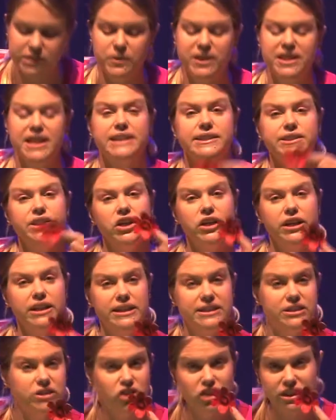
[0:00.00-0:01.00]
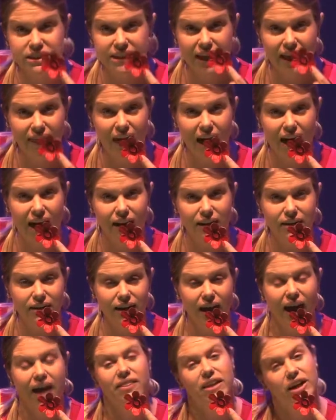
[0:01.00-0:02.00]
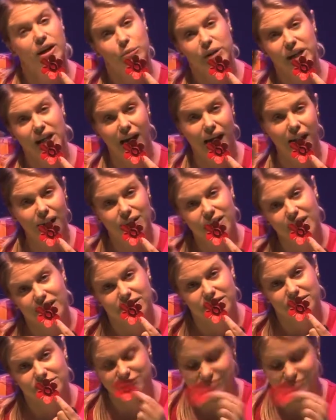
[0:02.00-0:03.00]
where that circle is, just like that. And then I'm going to colour it in.